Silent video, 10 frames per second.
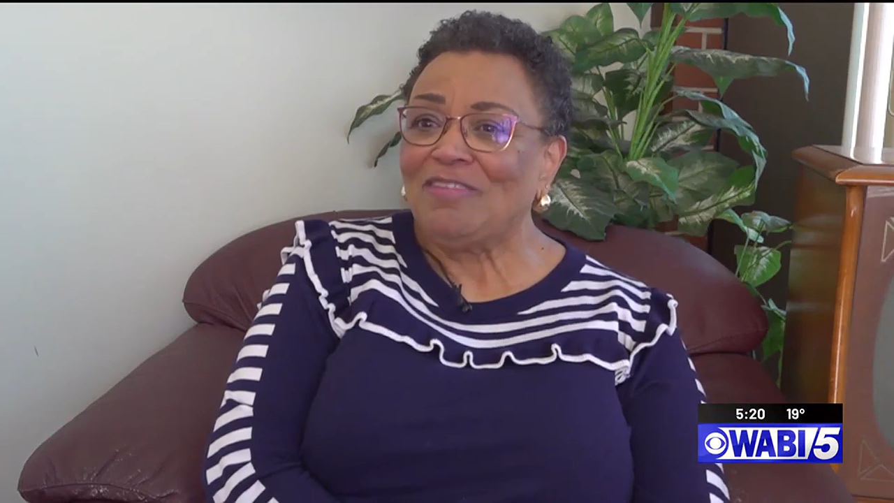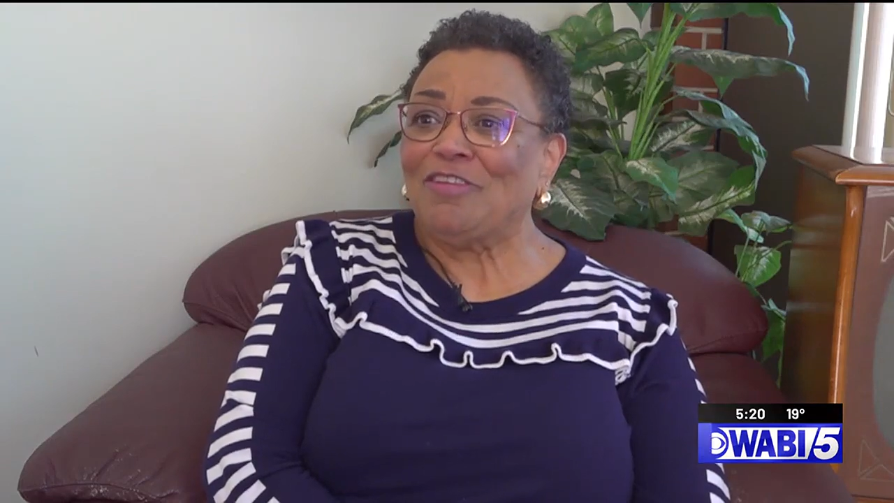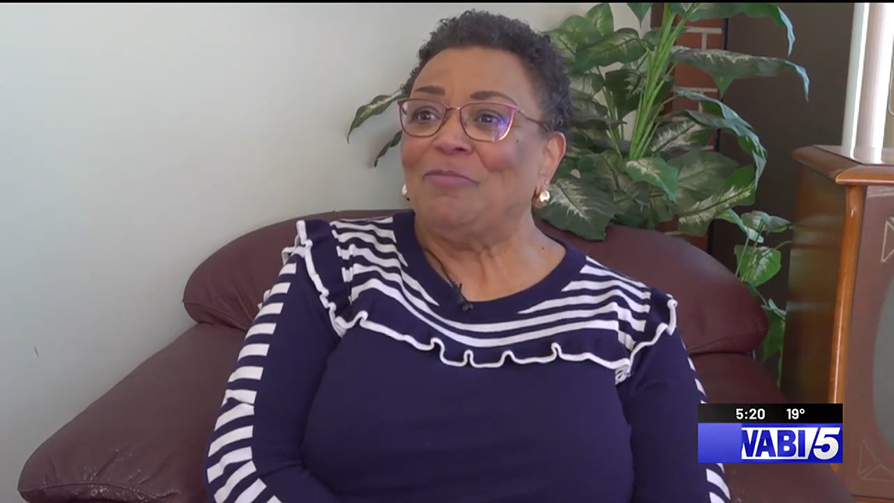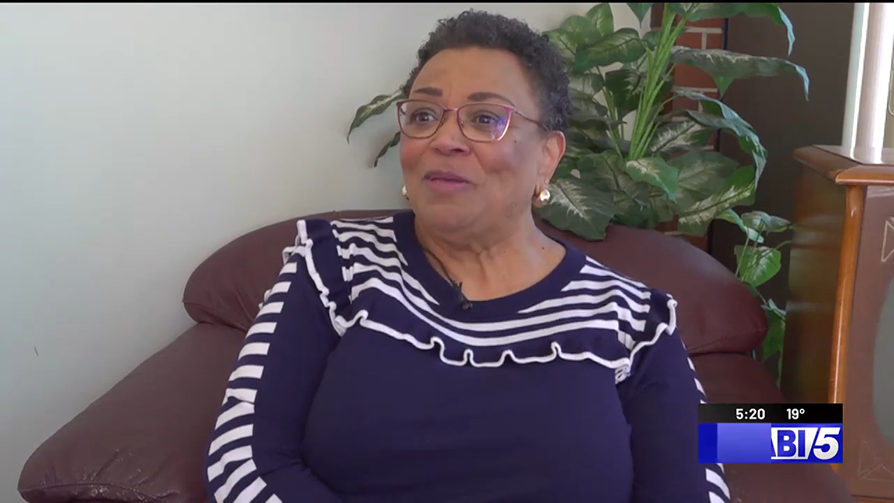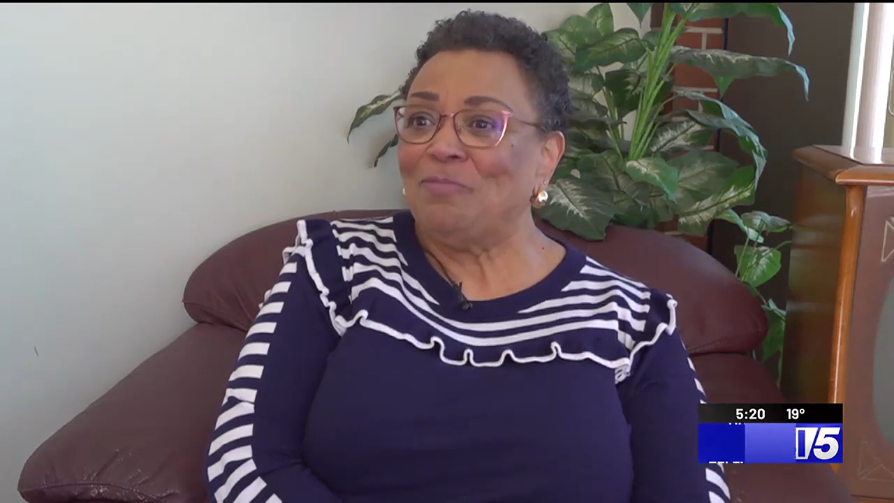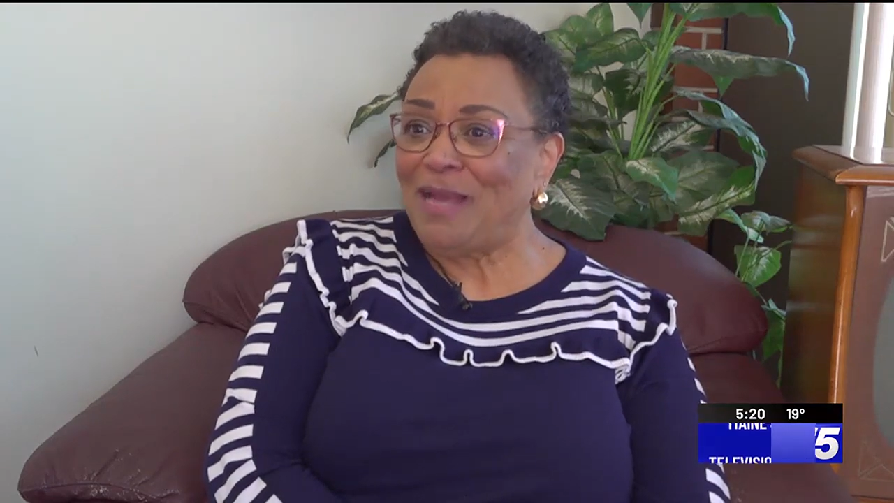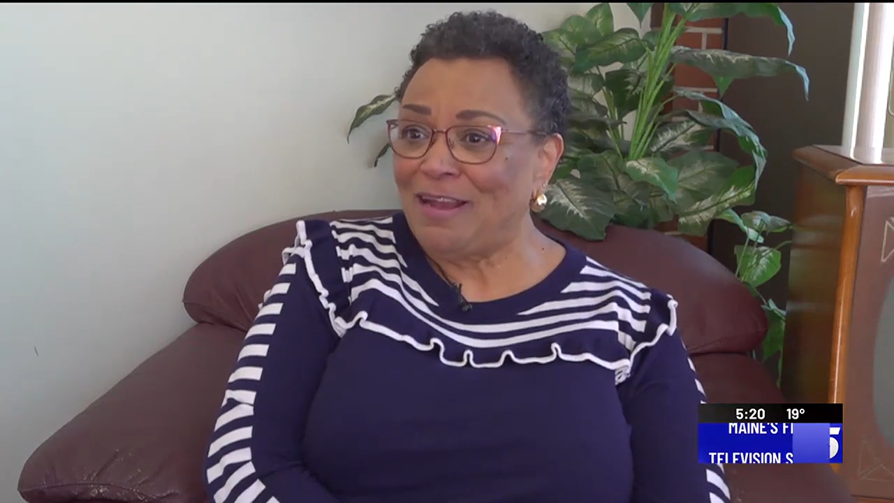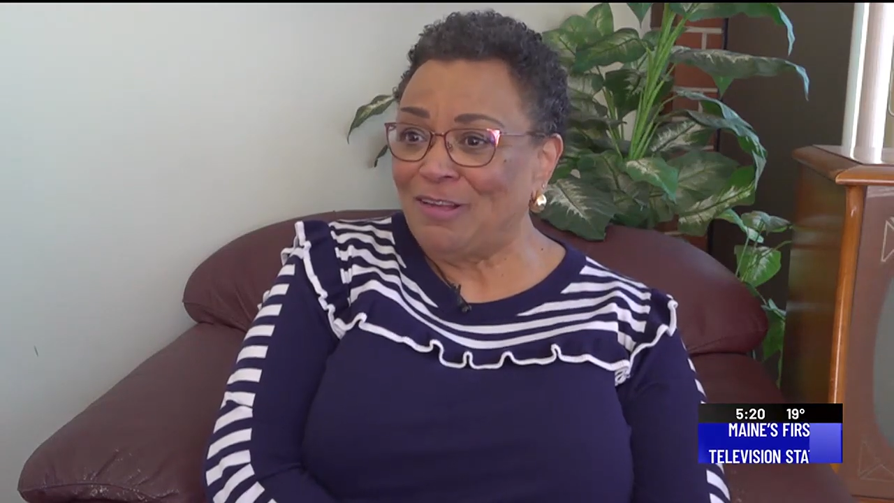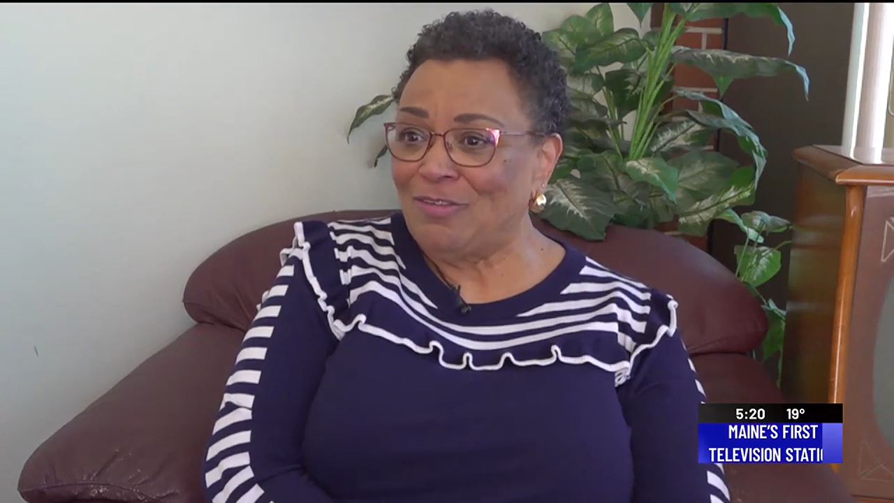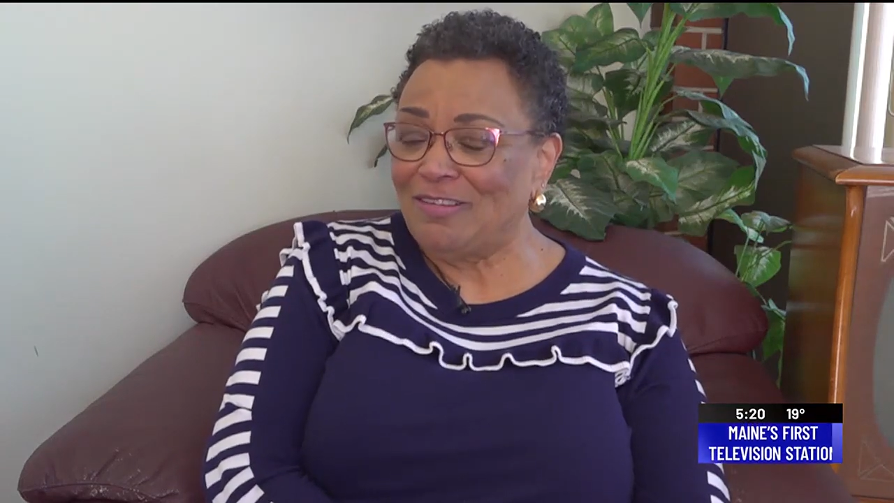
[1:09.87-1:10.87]
so I've been
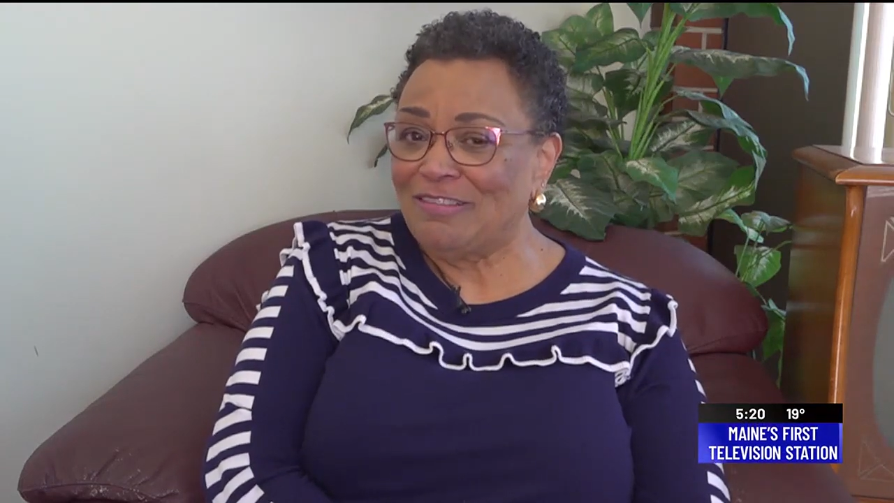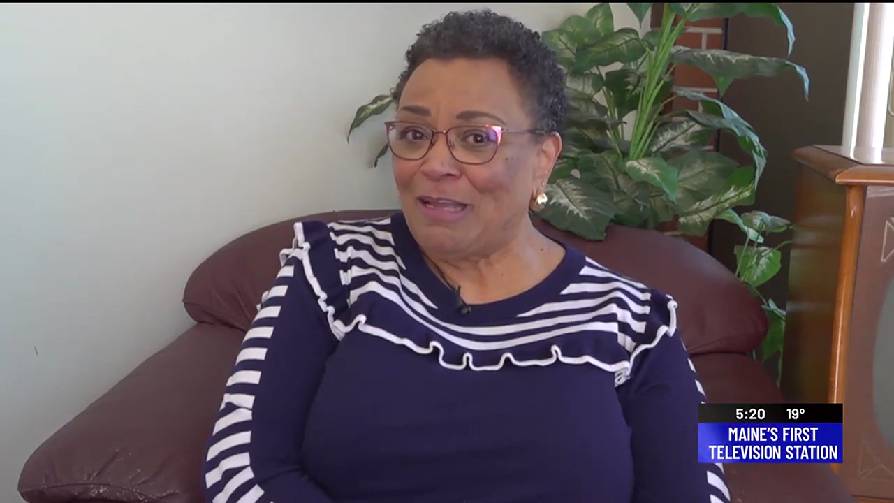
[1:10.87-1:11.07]
back a long